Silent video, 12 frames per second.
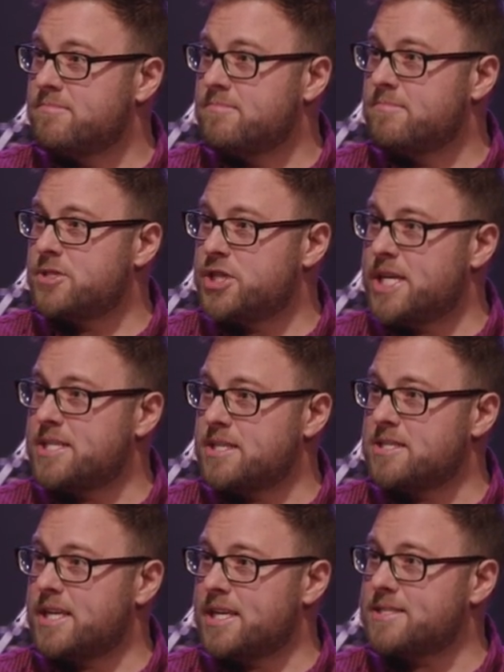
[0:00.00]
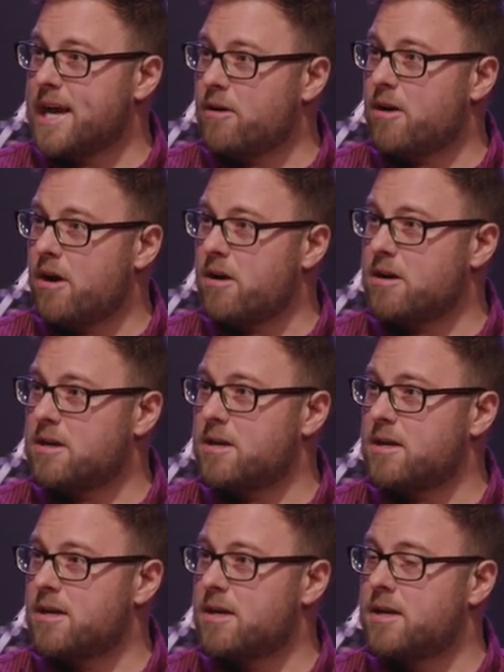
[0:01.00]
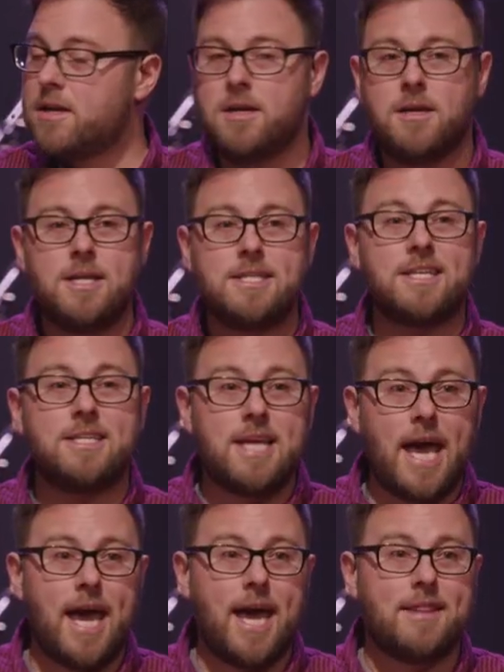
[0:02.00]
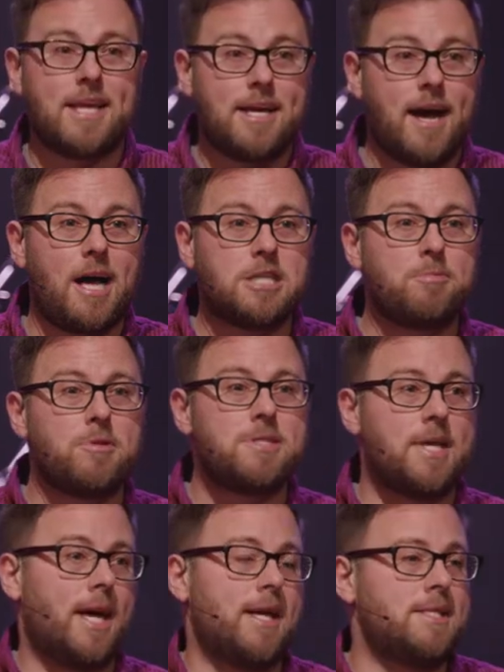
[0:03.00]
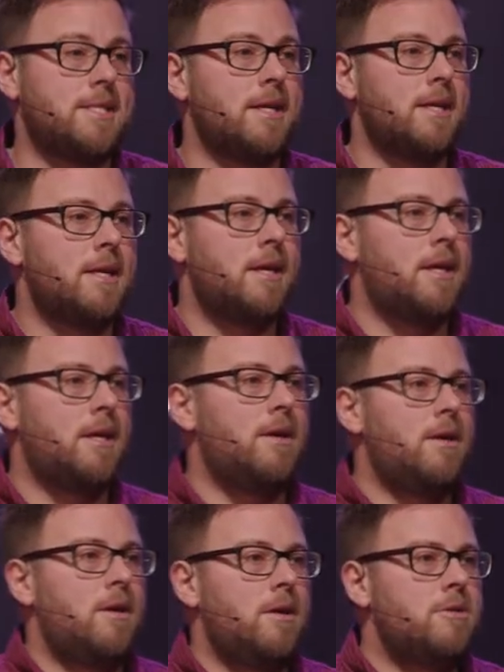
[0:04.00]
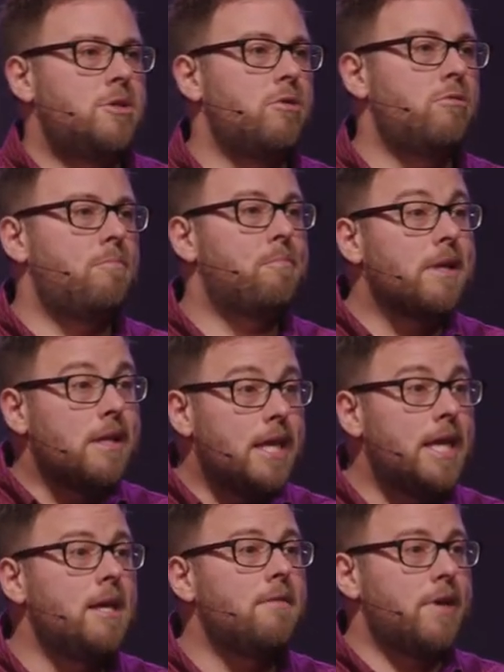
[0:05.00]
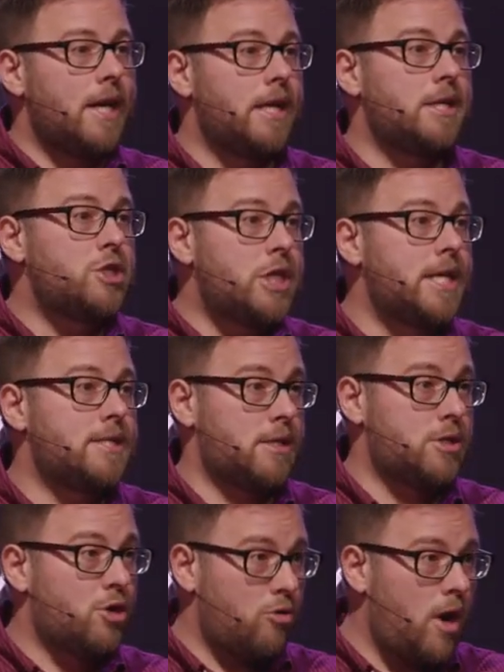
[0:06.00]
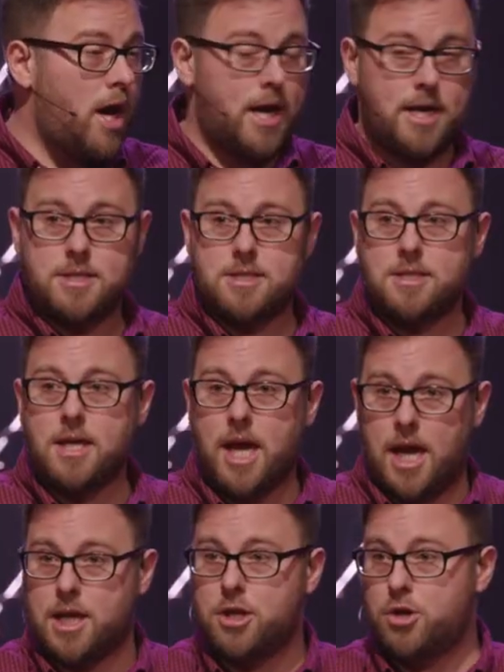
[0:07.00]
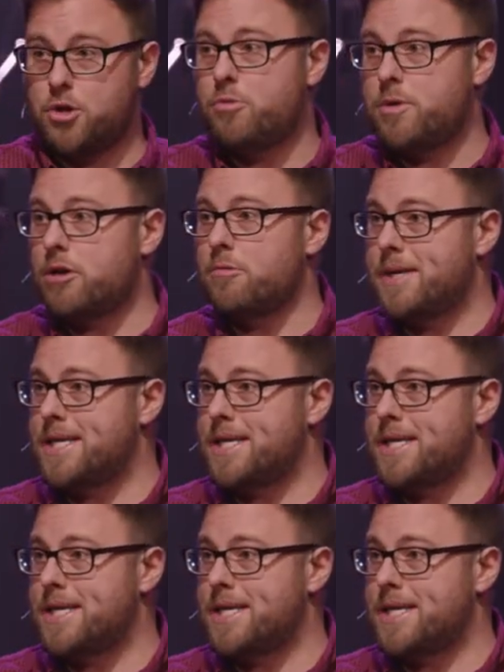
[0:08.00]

Jesus is our ark. Today, the gospel says to believe in Jesus Christ and you will be